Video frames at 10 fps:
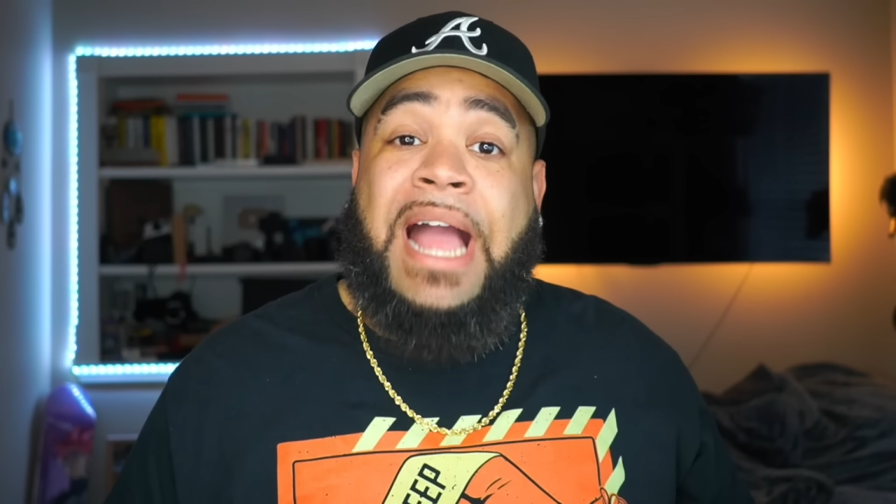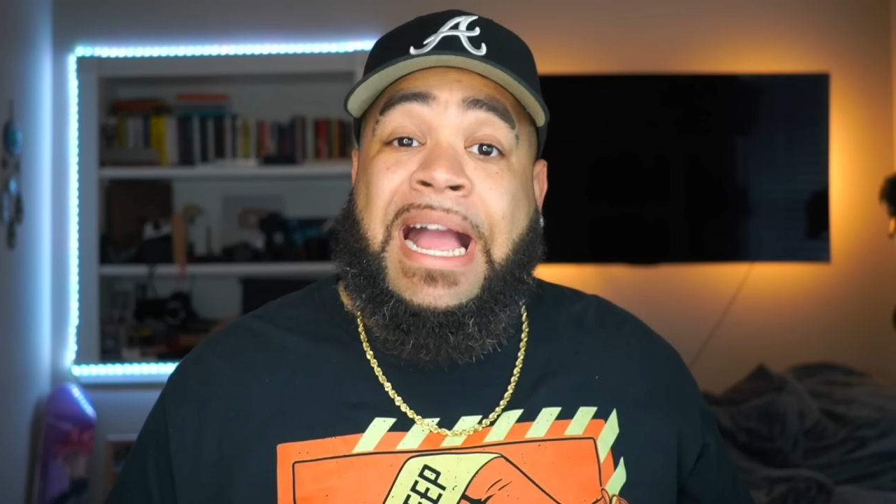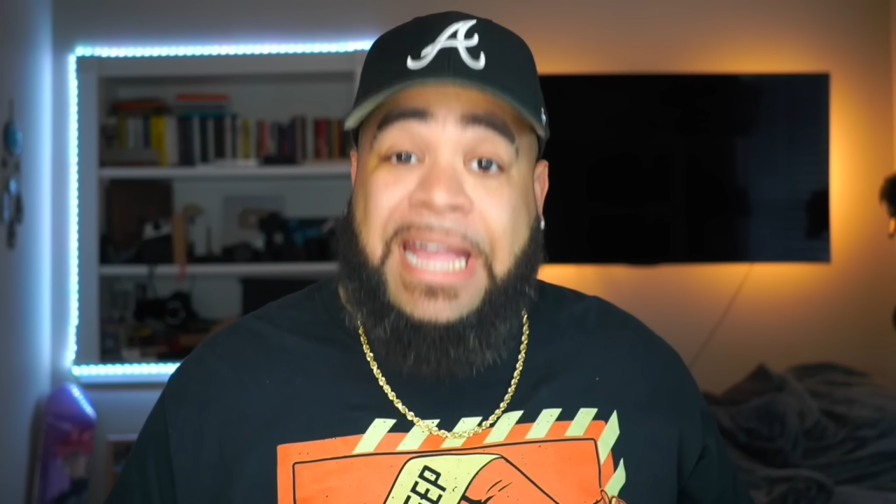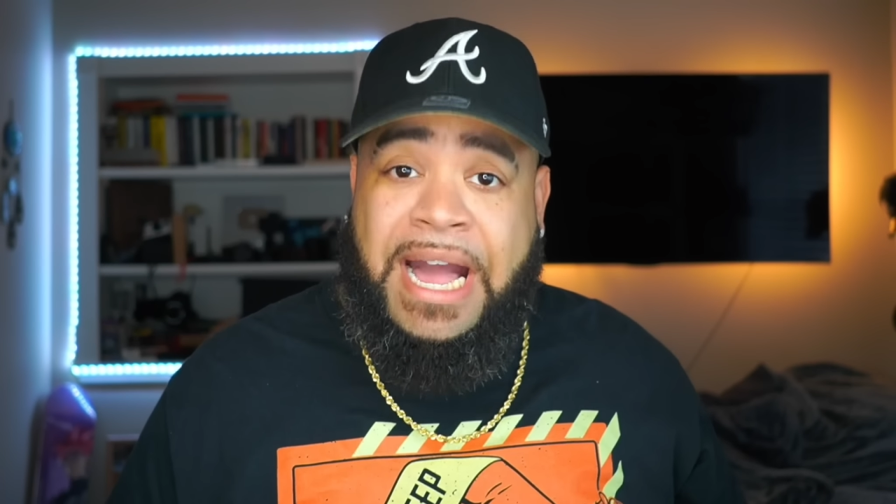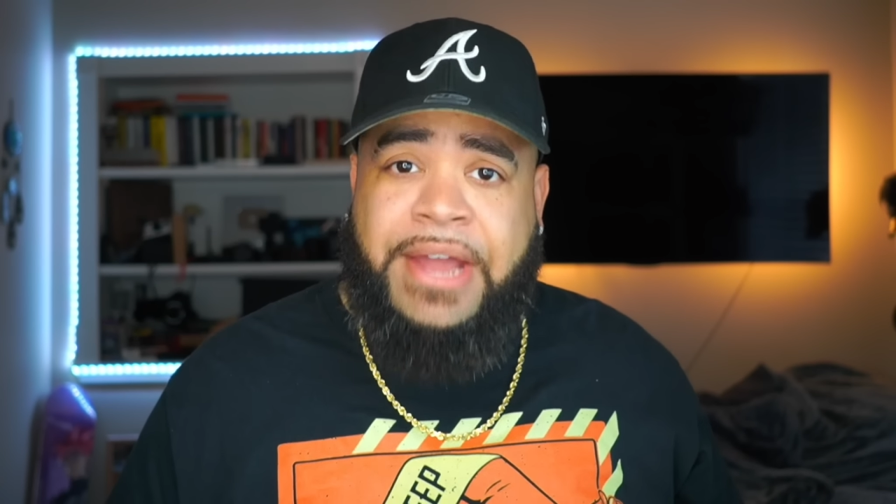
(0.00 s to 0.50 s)
I
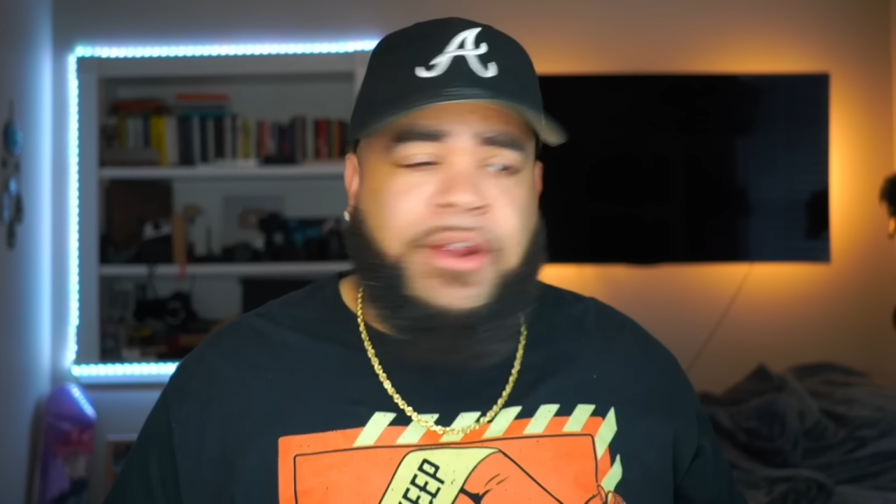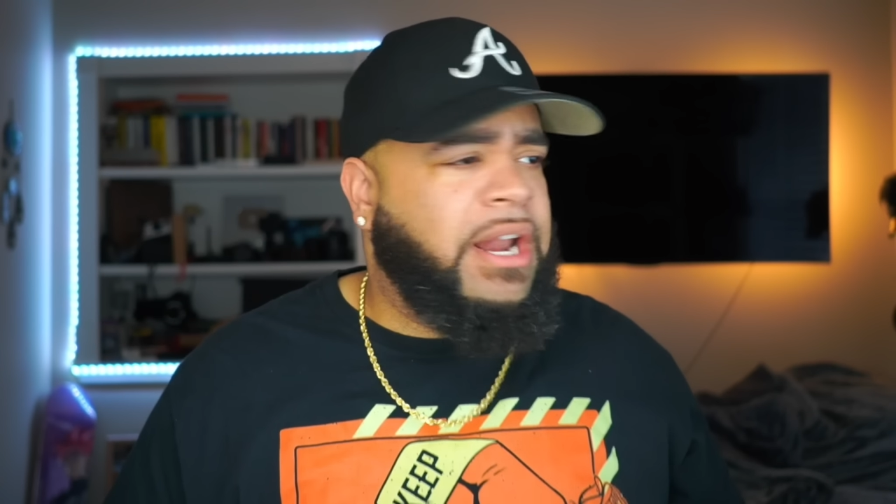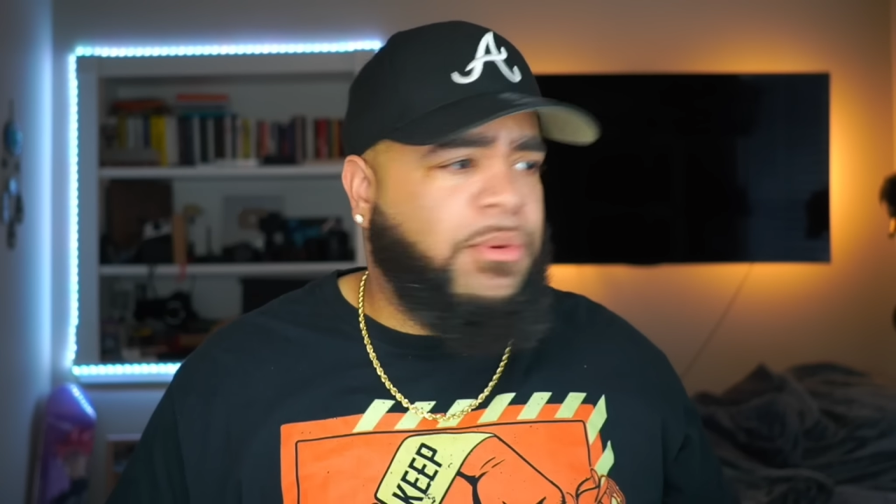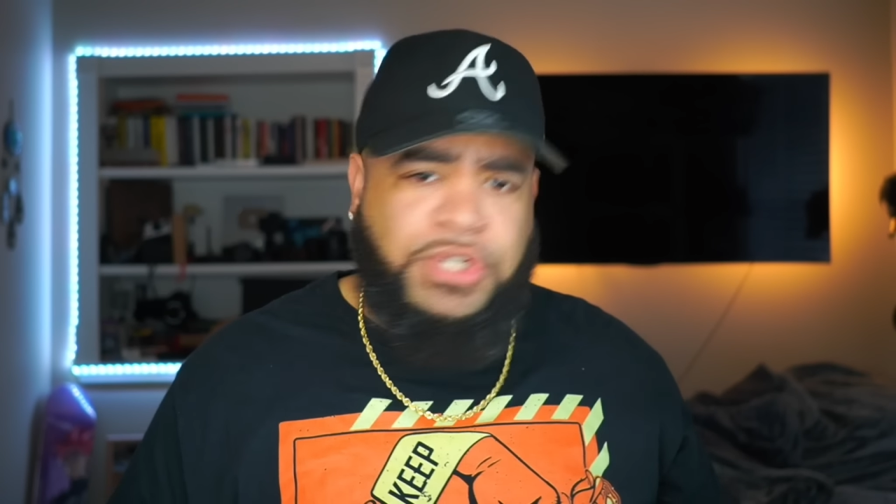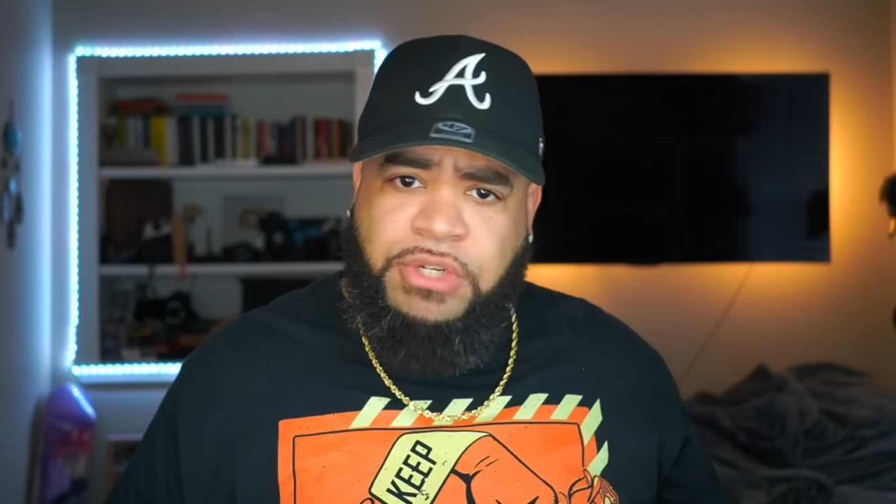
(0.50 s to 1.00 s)
got her. I'm
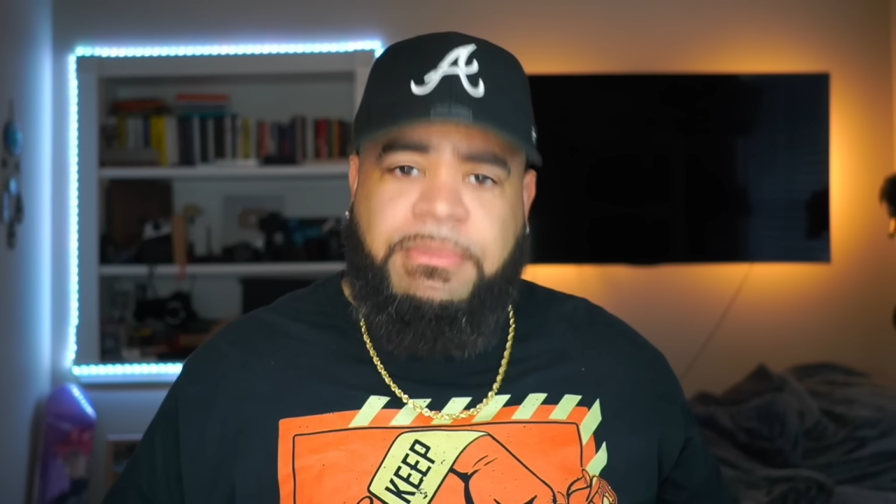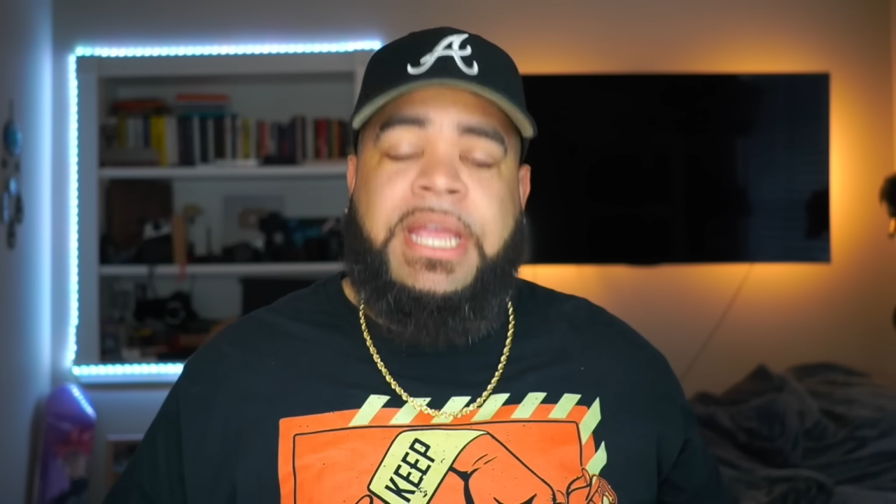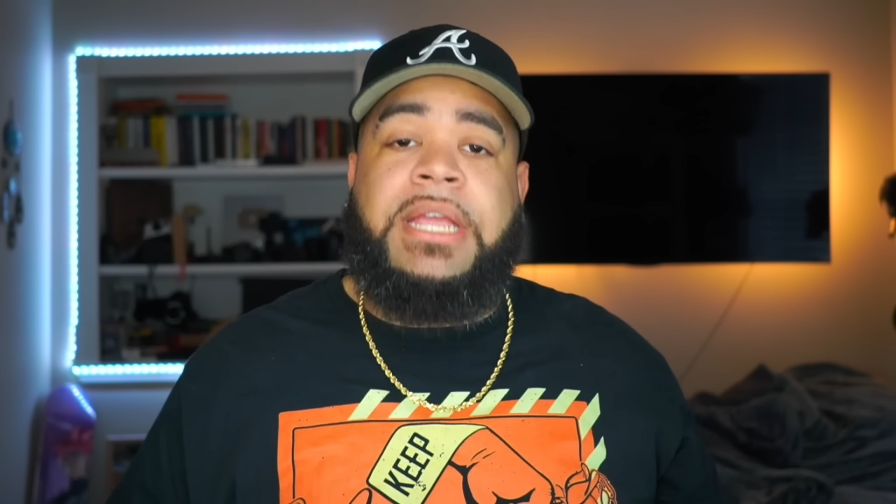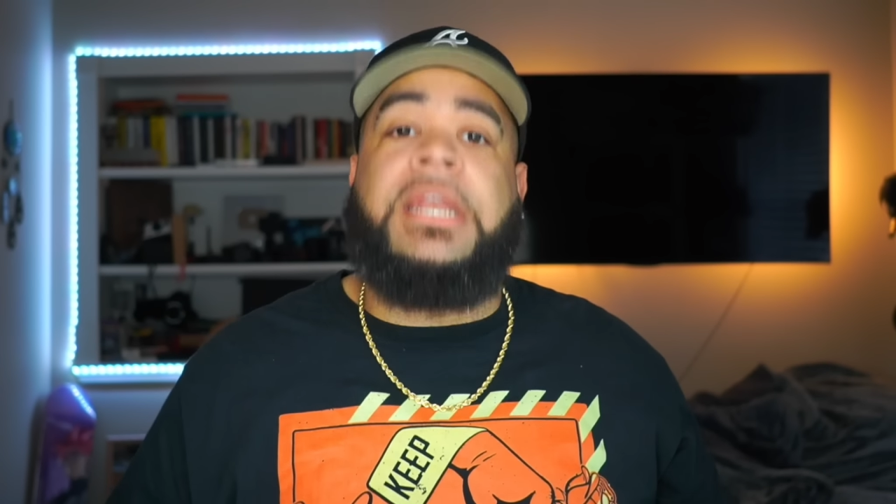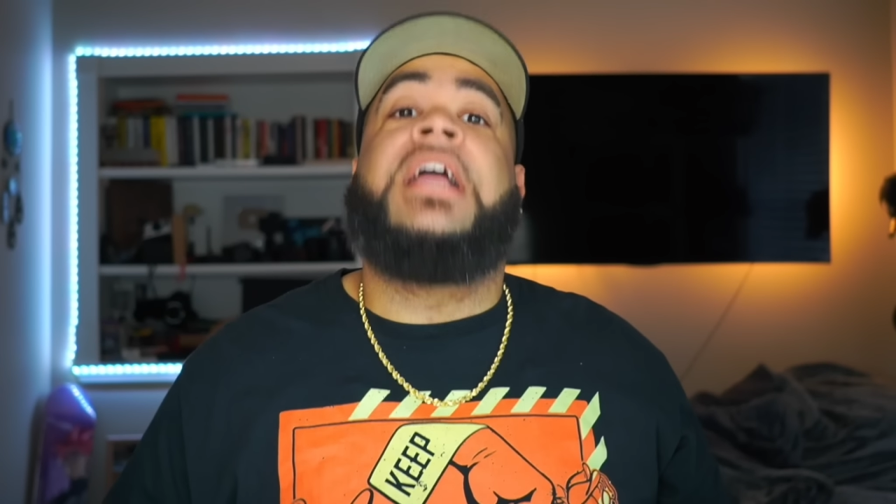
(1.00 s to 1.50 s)
like, what you
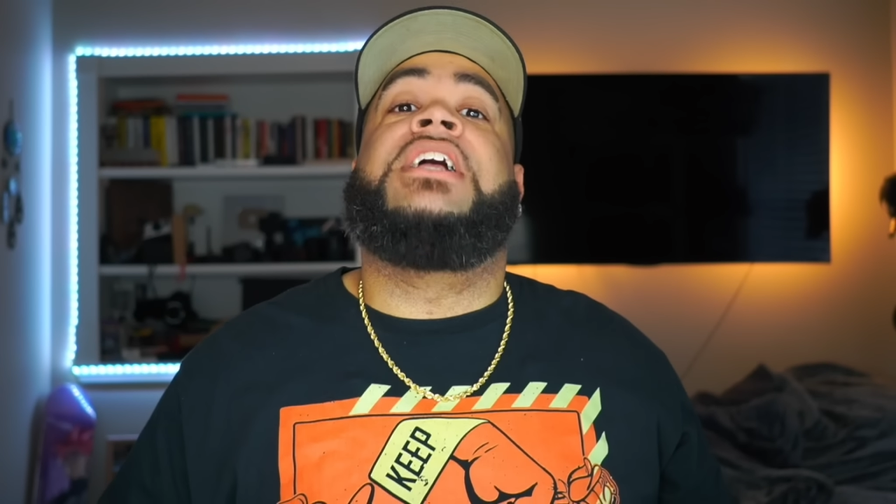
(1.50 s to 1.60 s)
mean?